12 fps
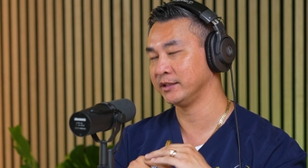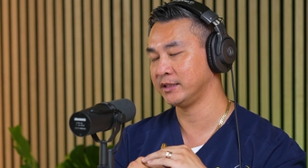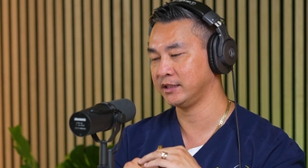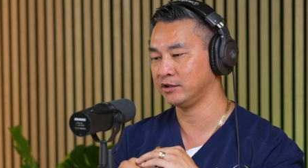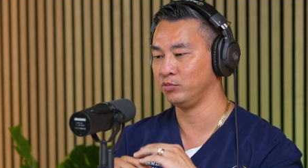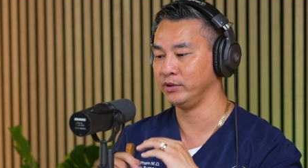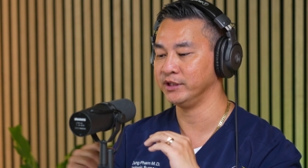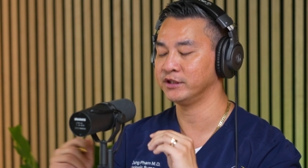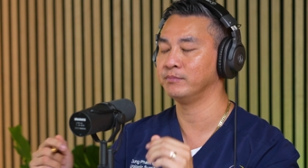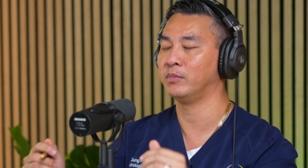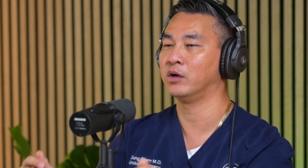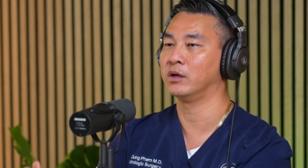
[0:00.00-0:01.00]
6
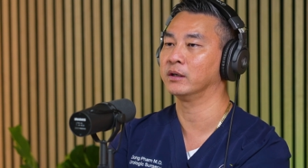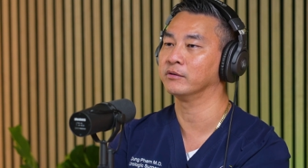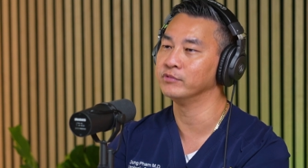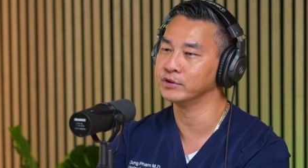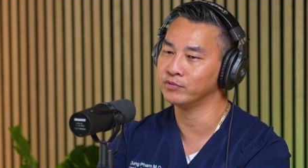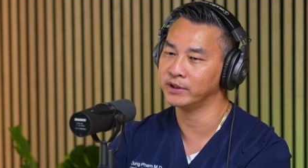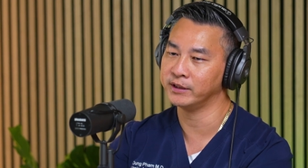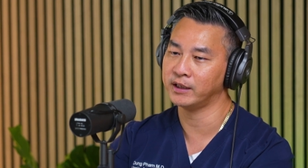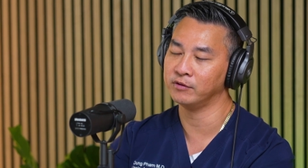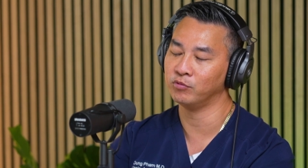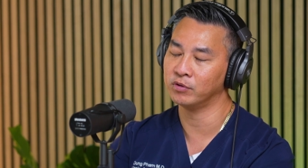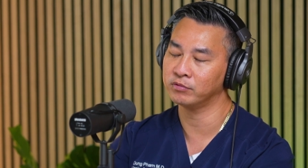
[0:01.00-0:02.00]
weeks mark was when
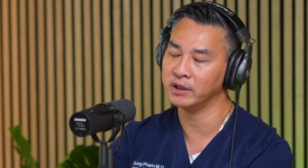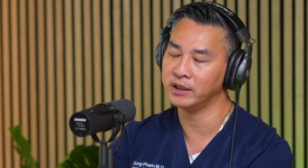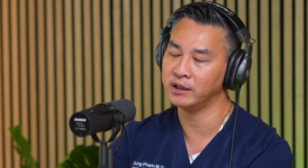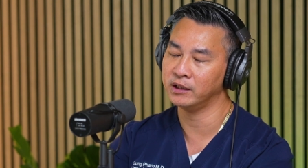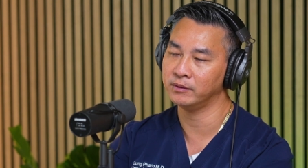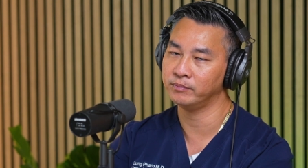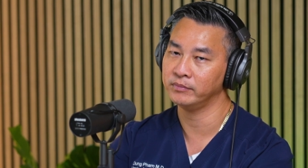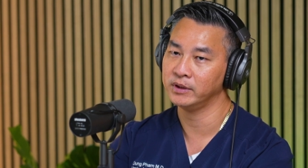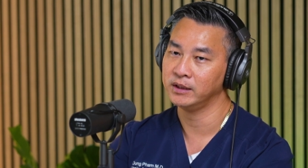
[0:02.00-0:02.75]
I woke up.